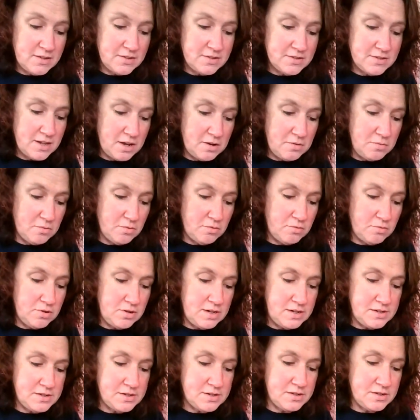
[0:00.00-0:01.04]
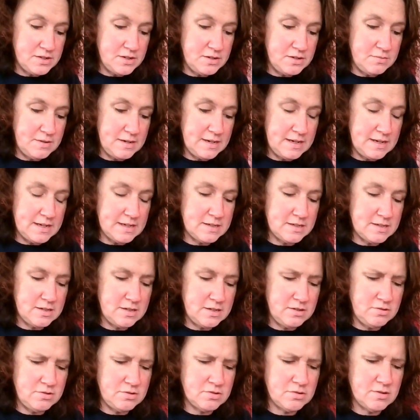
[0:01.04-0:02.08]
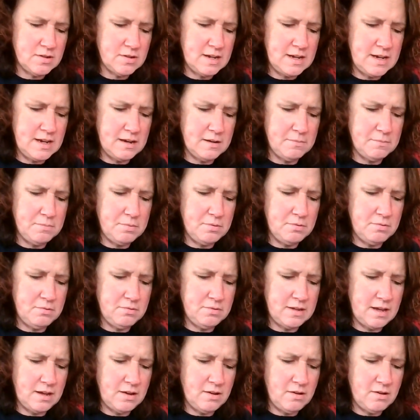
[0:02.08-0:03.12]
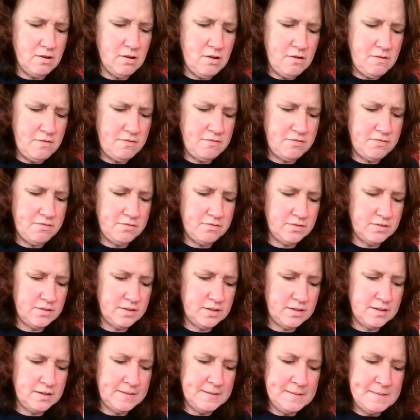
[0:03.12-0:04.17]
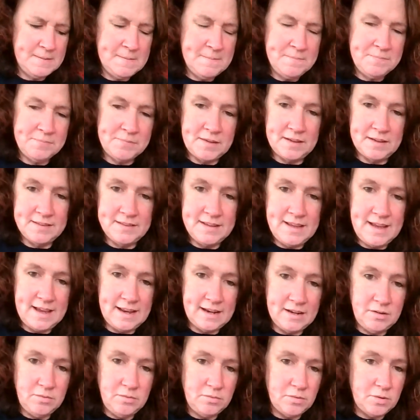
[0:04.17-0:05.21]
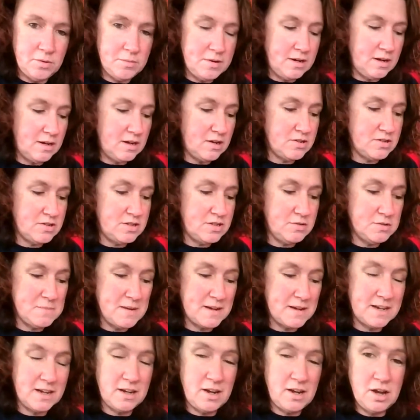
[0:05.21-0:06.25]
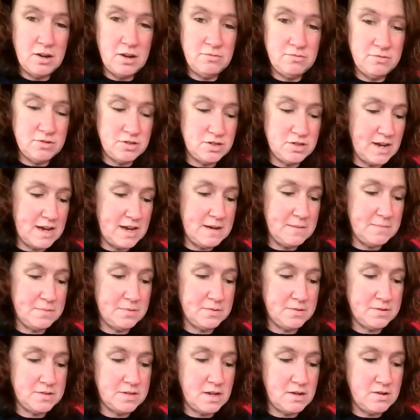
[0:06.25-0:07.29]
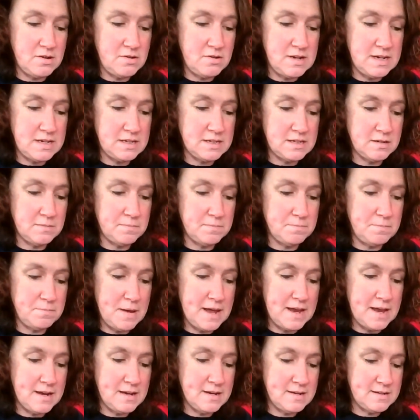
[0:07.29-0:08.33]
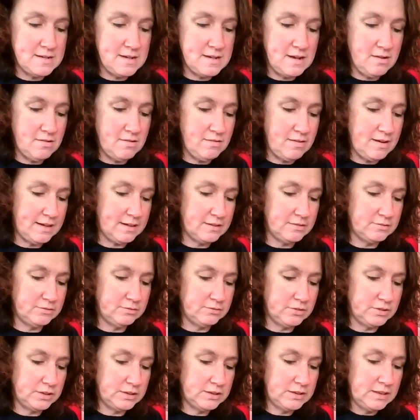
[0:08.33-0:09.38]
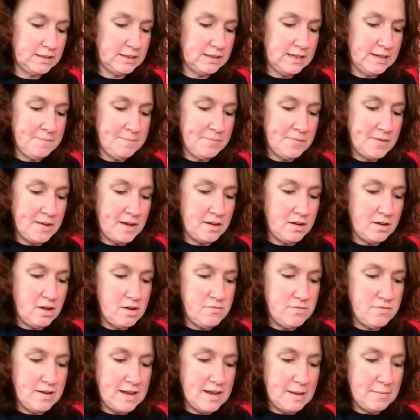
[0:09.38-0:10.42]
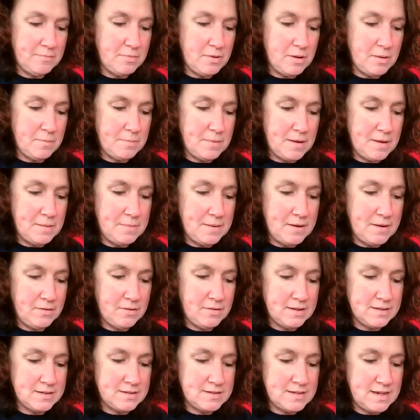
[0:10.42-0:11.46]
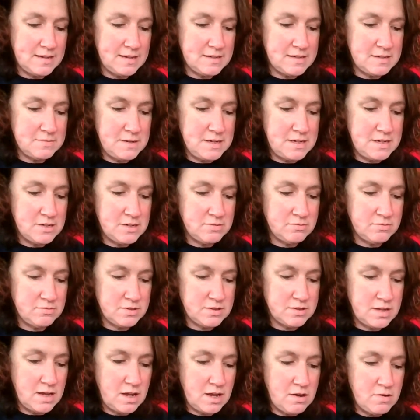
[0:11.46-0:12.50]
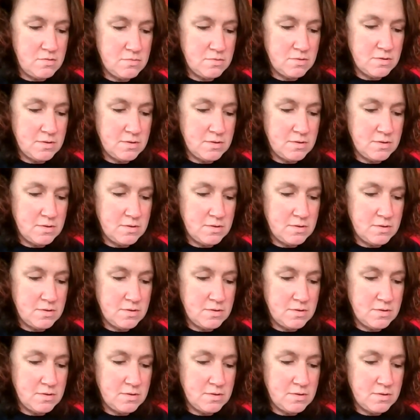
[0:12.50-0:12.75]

So all you need to do is to try and pull that off. And then what we're going to do is make a cone shape. So you need to bend it around and overlap by about 1 centimetre or so.